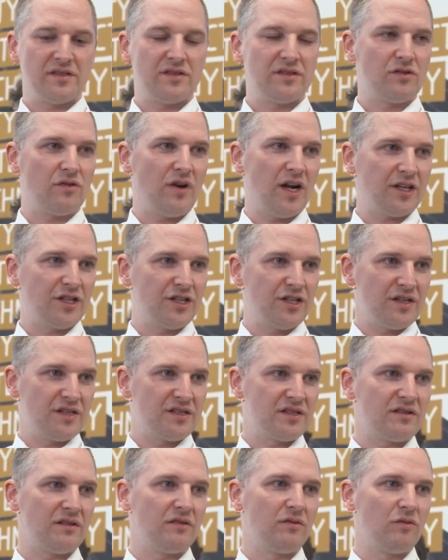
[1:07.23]

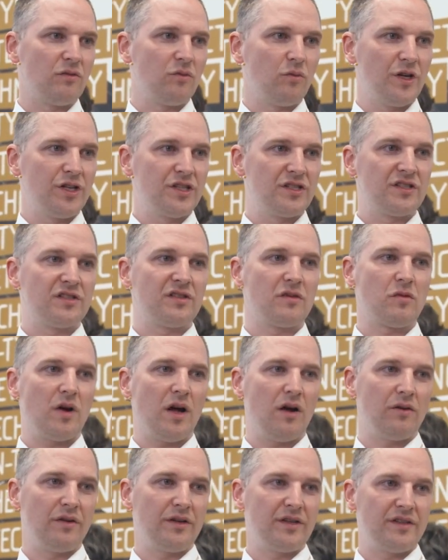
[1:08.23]
structures which
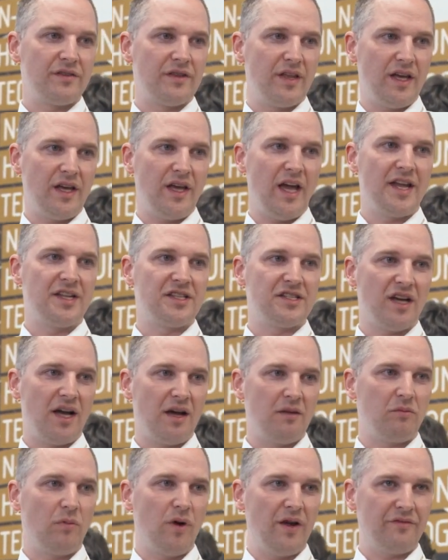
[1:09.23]
surround the
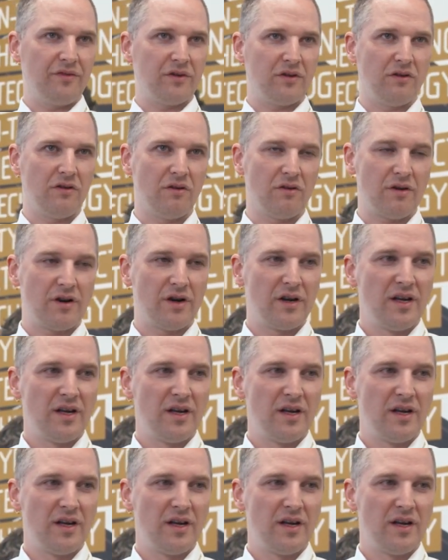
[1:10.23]
N-type wafer core.